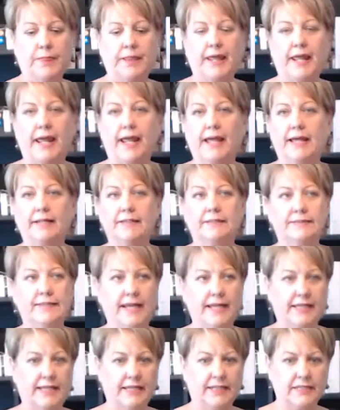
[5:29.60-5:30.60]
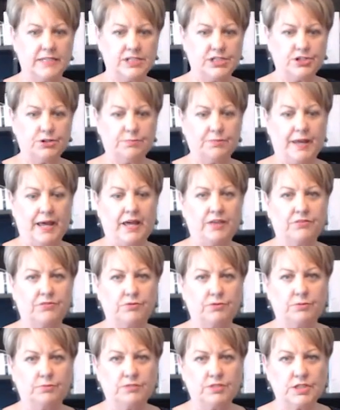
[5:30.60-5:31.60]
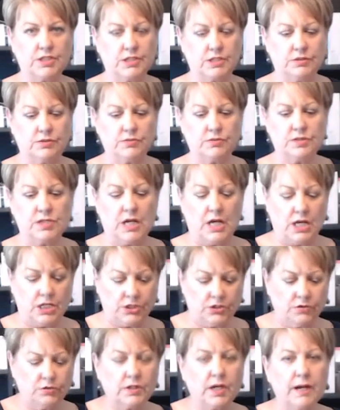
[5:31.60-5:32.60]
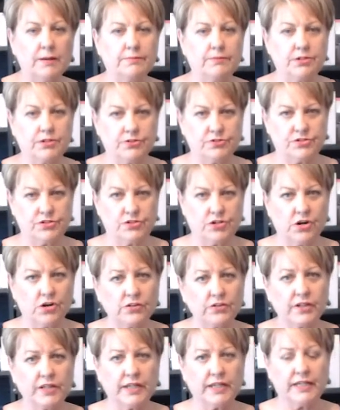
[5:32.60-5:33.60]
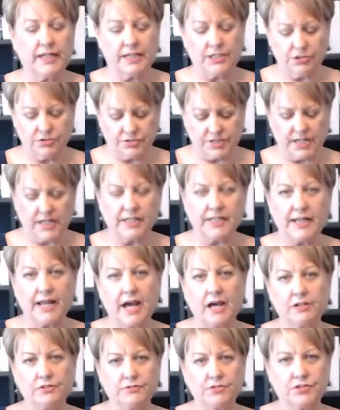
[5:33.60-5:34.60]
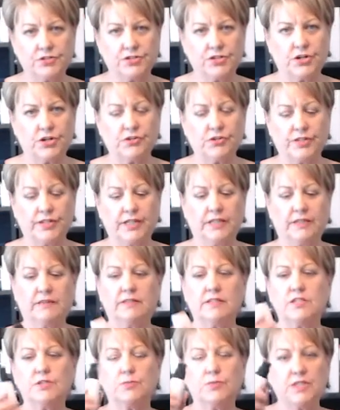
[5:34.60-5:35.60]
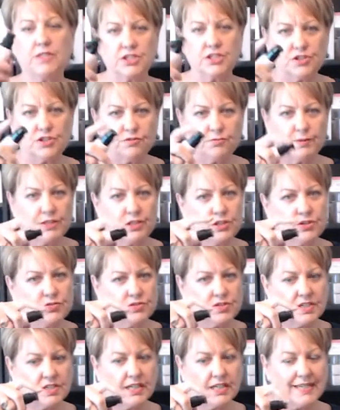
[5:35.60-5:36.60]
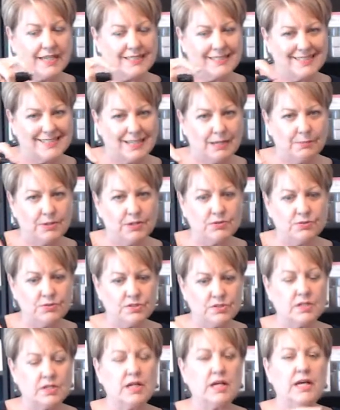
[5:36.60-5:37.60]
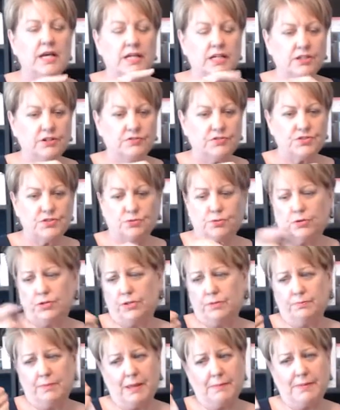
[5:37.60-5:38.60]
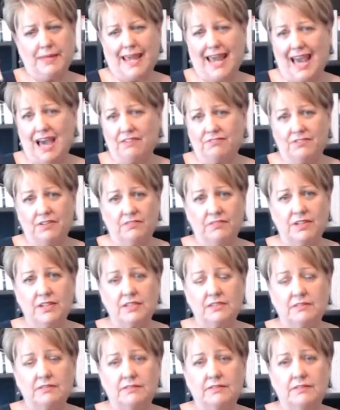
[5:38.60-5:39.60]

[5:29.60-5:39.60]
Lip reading: and taking it to your bathroom to use, you come to your starter kit and you take it out of your starter kit. This one that you've been using as demos, you've squirted maybe half of it.